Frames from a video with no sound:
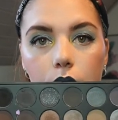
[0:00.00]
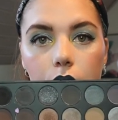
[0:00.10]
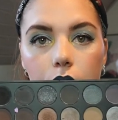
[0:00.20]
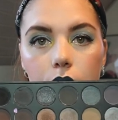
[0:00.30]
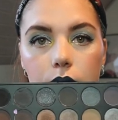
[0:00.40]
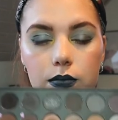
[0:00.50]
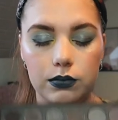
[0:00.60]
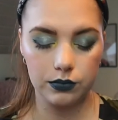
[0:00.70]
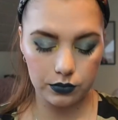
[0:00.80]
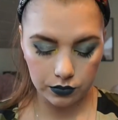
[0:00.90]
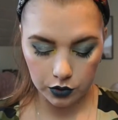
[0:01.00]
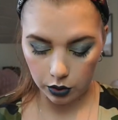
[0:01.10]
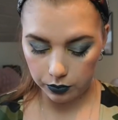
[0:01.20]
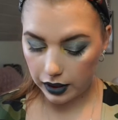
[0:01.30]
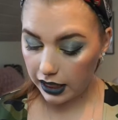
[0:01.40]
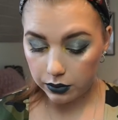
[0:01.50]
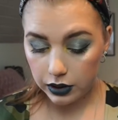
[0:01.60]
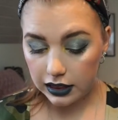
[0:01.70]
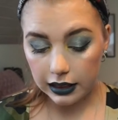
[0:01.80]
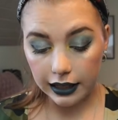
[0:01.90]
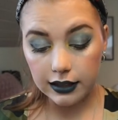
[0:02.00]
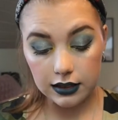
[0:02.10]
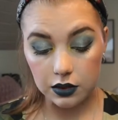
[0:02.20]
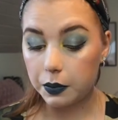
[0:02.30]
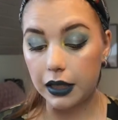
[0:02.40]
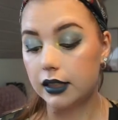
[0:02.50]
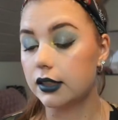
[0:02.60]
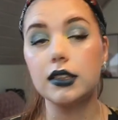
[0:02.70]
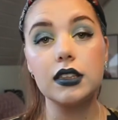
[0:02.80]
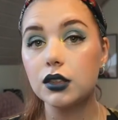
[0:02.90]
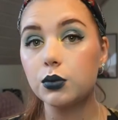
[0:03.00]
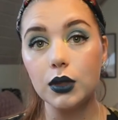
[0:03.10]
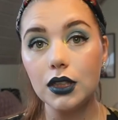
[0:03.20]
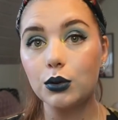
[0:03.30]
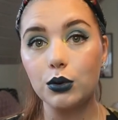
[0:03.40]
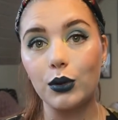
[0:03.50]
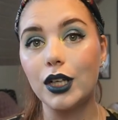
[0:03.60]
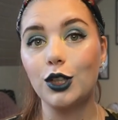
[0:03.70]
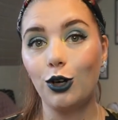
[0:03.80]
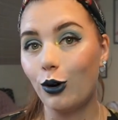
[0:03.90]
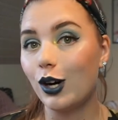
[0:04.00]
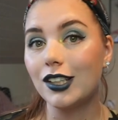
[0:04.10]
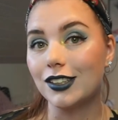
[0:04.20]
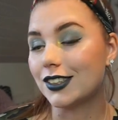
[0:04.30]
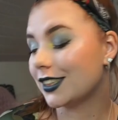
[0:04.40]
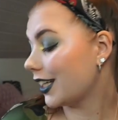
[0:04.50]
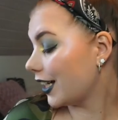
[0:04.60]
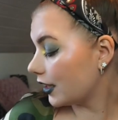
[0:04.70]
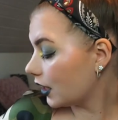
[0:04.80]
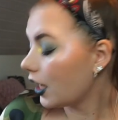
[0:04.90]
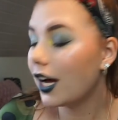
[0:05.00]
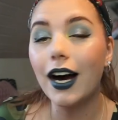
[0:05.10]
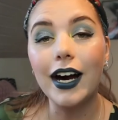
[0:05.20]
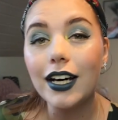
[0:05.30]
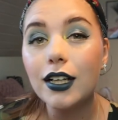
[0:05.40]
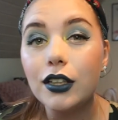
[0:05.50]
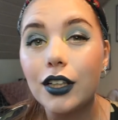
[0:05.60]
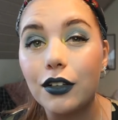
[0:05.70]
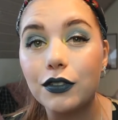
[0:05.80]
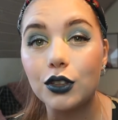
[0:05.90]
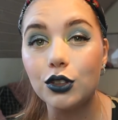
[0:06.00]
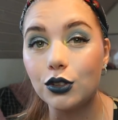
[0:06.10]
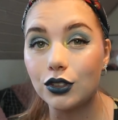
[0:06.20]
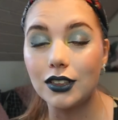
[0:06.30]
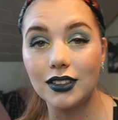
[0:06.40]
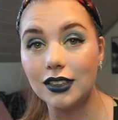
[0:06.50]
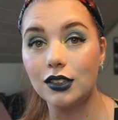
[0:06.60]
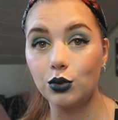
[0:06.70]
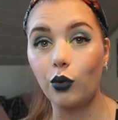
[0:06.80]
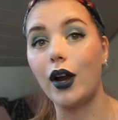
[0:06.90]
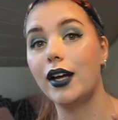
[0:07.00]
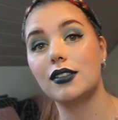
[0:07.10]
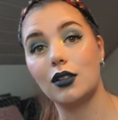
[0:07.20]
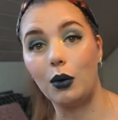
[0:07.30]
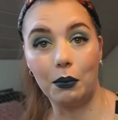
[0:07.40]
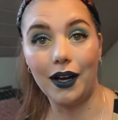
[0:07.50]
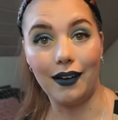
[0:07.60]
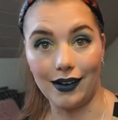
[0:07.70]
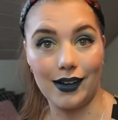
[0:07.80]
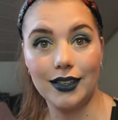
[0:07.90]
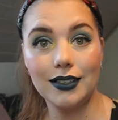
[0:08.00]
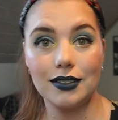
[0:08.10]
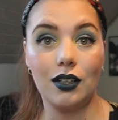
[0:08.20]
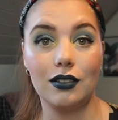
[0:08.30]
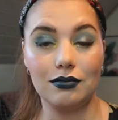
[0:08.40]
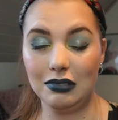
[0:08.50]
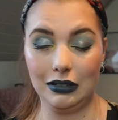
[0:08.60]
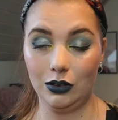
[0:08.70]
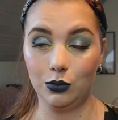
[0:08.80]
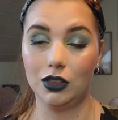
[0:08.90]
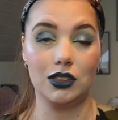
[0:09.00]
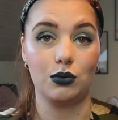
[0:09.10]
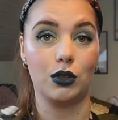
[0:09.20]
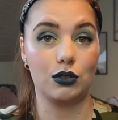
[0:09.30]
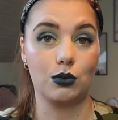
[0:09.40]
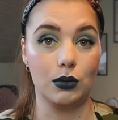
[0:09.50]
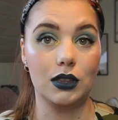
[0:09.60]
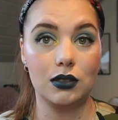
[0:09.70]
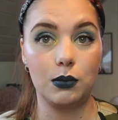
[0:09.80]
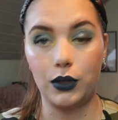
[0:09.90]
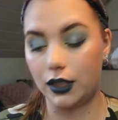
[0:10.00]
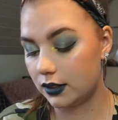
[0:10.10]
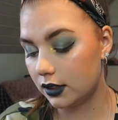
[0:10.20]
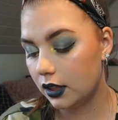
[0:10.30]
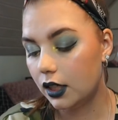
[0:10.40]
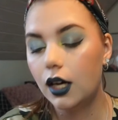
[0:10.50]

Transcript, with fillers: Um, so I really like this palette. It's a really great quality and I loved using these grays on my eyes, which was really surprising.